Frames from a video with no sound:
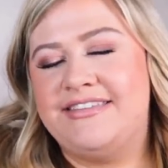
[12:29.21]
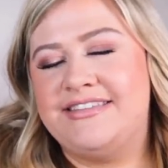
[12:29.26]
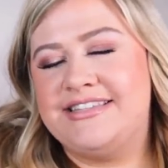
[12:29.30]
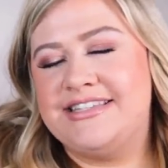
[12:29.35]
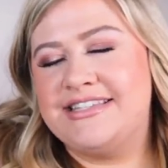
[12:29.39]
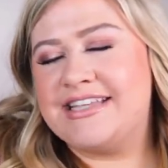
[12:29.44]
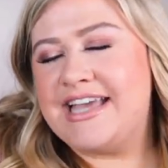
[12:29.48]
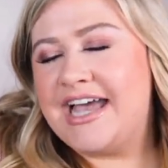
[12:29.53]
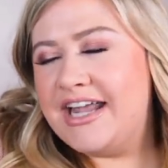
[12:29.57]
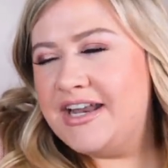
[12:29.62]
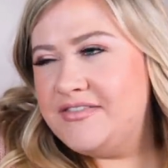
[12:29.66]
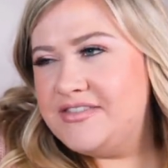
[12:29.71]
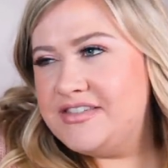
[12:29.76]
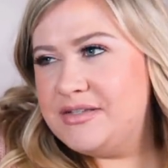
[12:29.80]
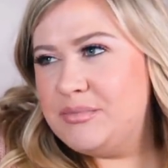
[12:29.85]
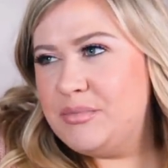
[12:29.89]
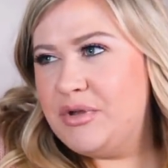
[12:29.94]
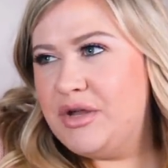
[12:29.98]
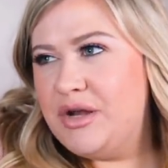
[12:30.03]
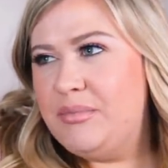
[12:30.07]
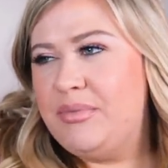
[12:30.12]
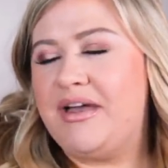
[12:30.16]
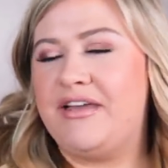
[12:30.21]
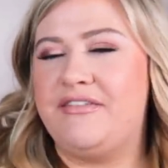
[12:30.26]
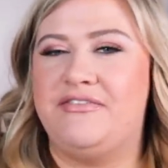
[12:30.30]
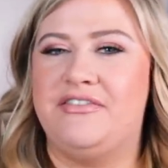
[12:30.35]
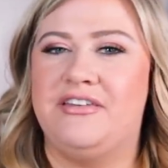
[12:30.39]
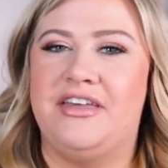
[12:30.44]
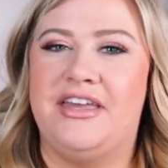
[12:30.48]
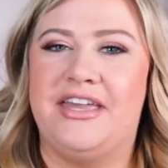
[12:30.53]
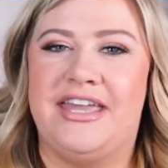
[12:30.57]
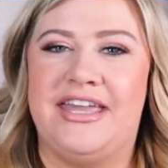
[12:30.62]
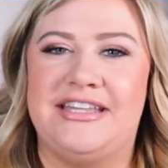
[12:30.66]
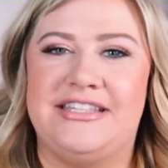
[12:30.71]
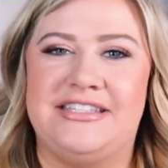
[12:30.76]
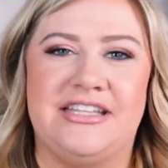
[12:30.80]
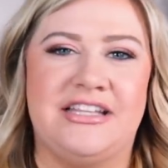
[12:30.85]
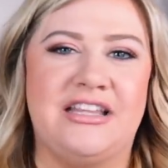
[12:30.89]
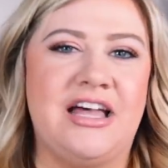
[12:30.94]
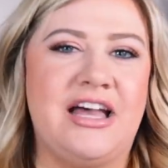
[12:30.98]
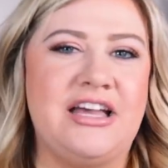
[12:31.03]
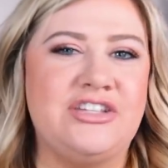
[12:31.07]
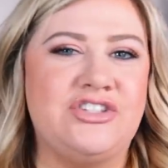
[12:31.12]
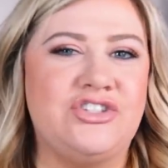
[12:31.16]
this is kind of similar, but I feel like it's a
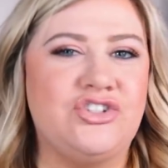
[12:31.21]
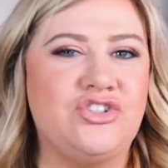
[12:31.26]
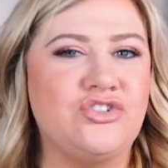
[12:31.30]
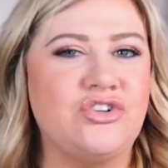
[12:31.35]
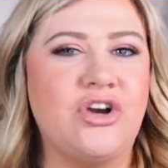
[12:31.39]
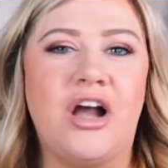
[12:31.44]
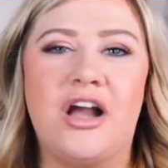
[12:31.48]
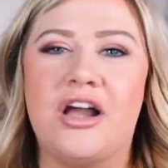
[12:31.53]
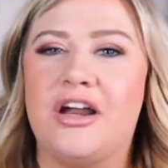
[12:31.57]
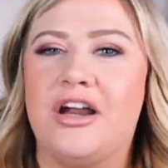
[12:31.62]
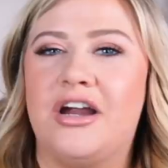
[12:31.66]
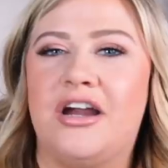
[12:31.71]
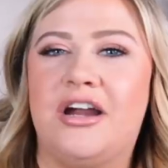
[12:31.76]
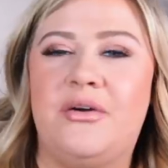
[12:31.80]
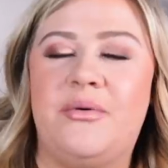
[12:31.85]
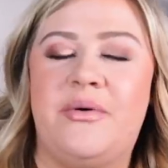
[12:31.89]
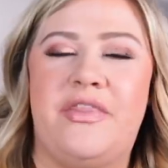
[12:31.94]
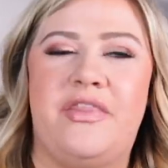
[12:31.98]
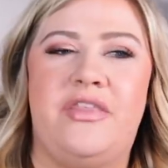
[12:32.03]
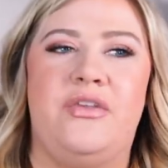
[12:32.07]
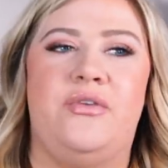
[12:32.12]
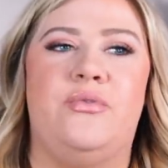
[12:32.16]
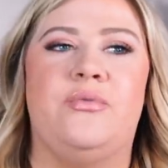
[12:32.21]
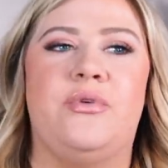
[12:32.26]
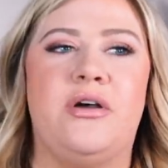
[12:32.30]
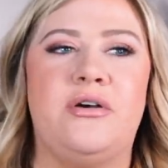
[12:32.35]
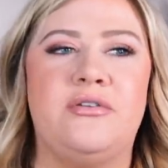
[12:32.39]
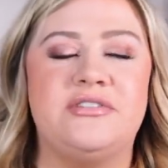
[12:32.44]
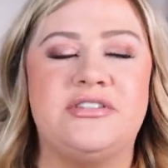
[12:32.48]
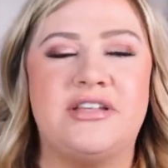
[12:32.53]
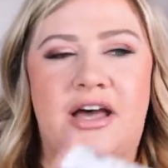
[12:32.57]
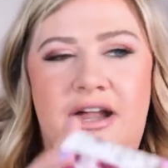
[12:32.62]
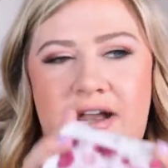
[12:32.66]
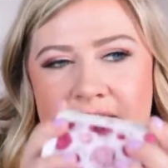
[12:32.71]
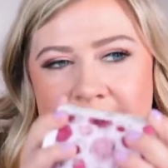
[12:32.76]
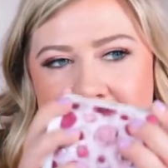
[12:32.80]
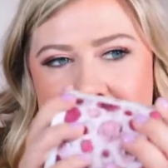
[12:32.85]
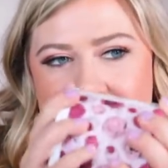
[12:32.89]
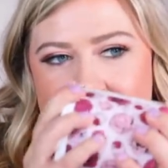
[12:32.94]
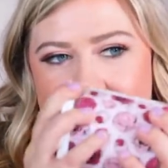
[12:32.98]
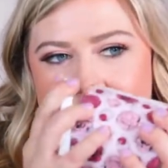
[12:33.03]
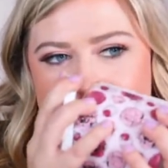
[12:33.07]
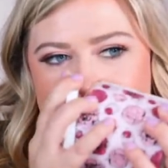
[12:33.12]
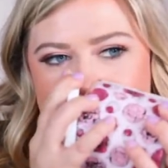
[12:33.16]
lot stronger with the rose on
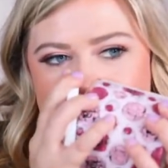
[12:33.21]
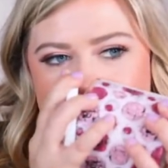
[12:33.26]
it.